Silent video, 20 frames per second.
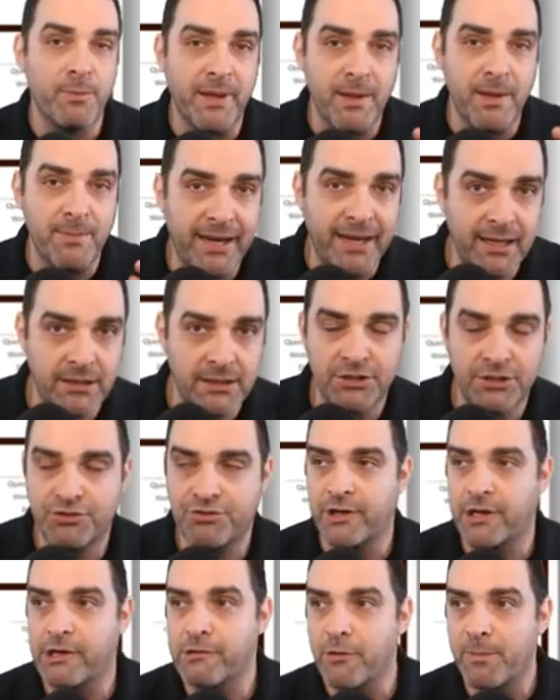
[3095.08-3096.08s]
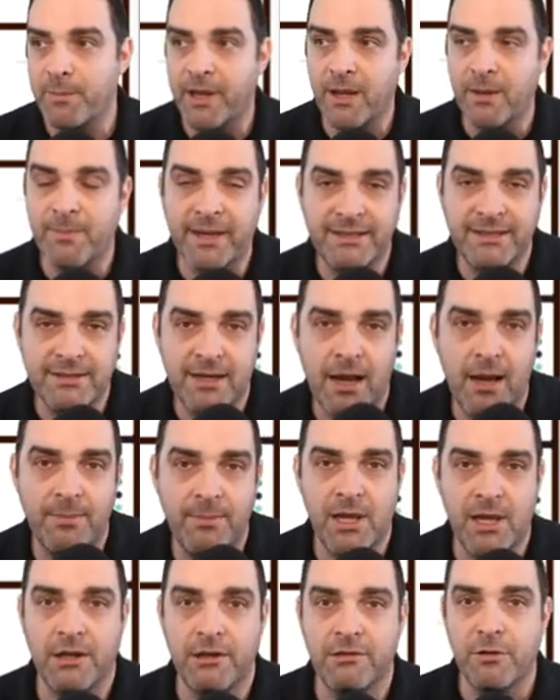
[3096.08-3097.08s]
industry, grouping it by
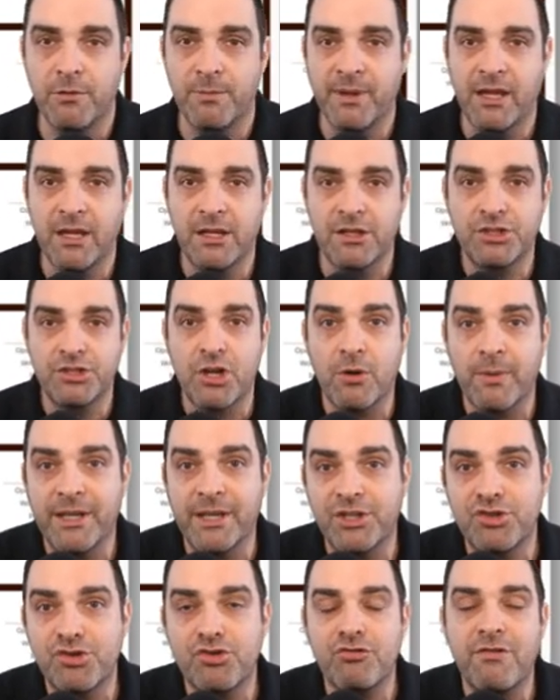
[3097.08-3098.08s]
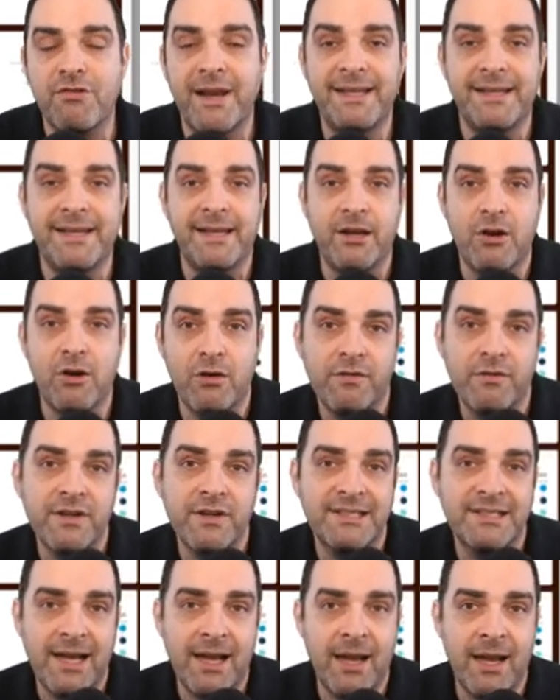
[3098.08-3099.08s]
timeline, grouping it, showing trending over
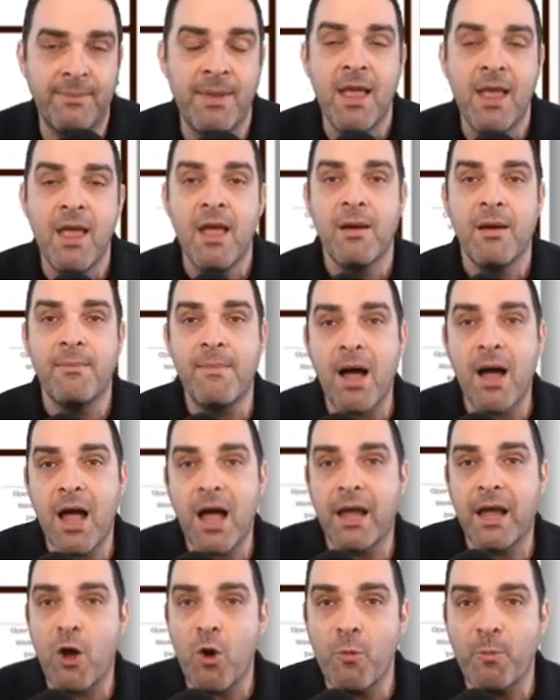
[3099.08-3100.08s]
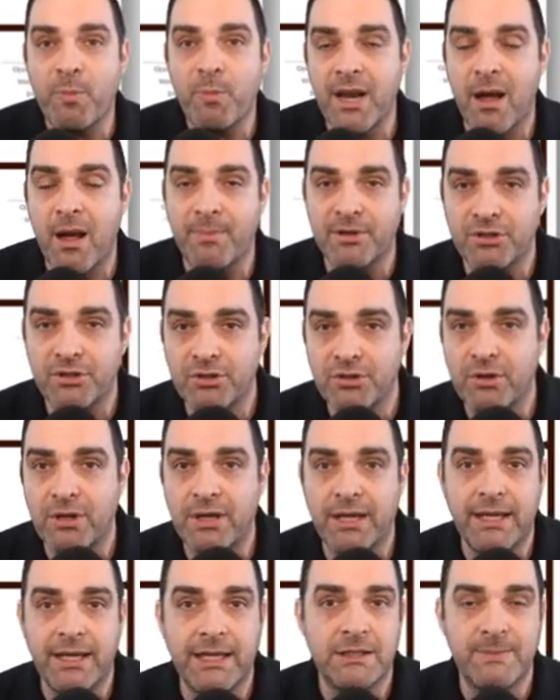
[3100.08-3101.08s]
time. My open
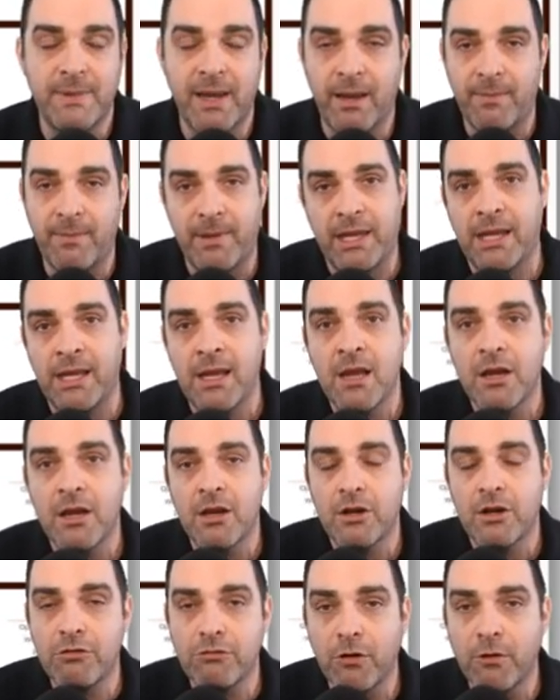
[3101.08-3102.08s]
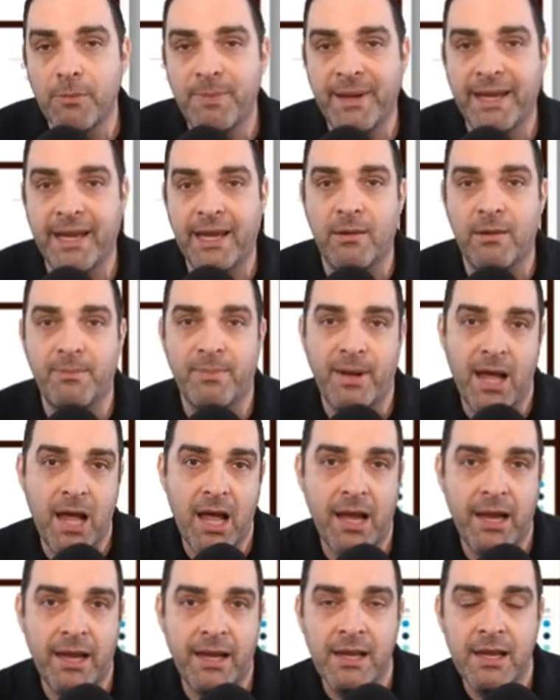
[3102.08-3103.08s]
opportunities, maybe grouping it
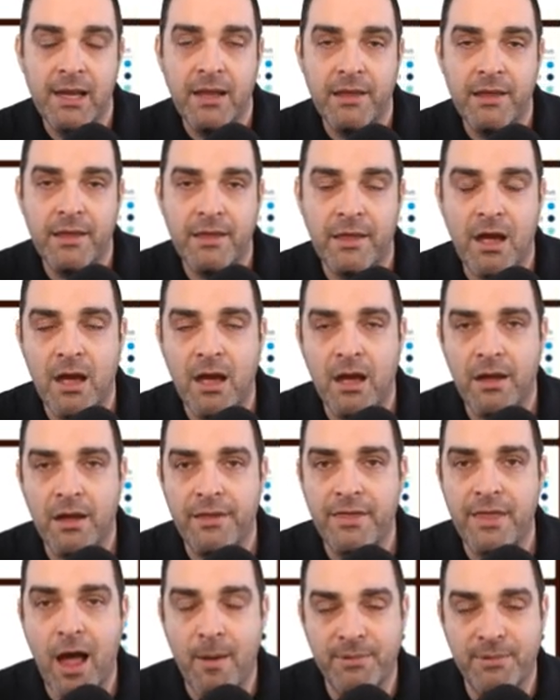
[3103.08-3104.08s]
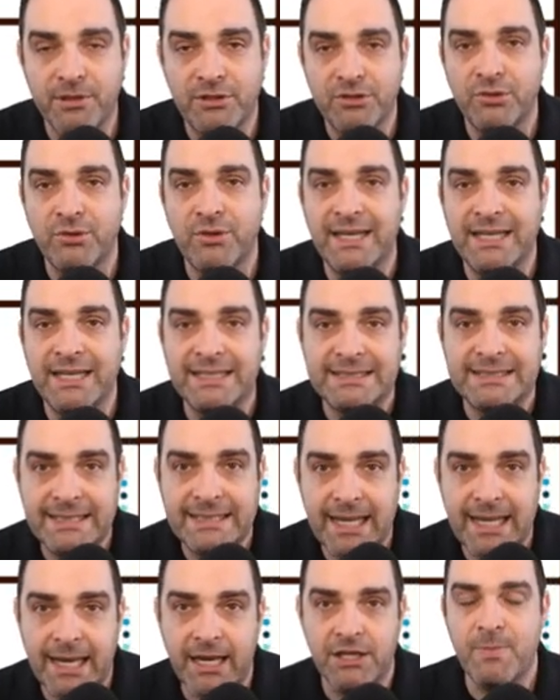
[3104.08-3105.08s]
by the opportunity
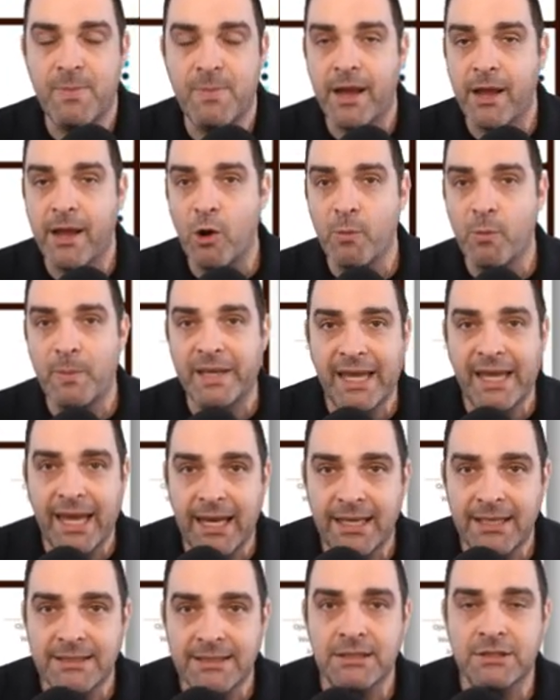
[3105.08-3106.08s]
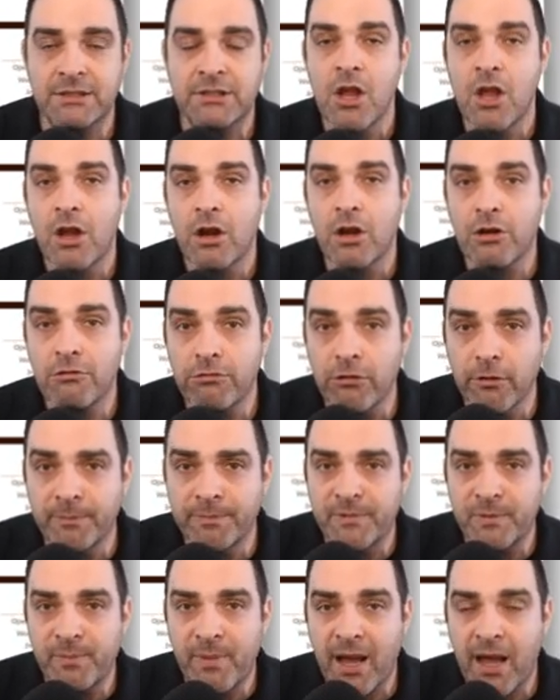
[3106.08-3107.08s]
stage. My open cases
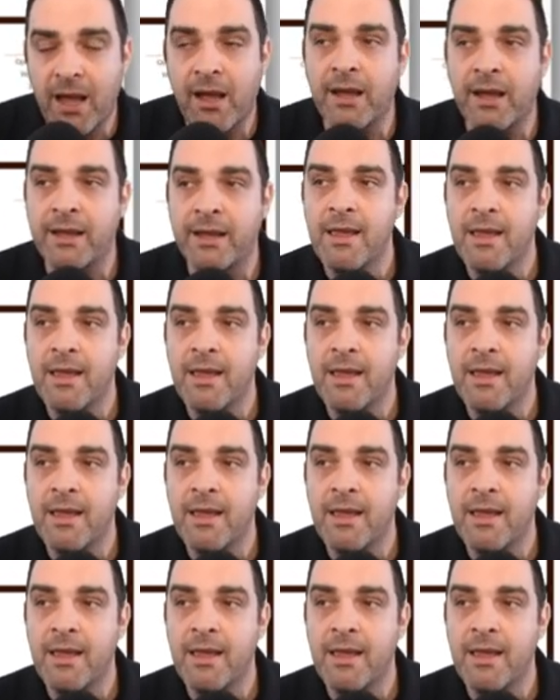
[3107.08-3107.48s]
grouped by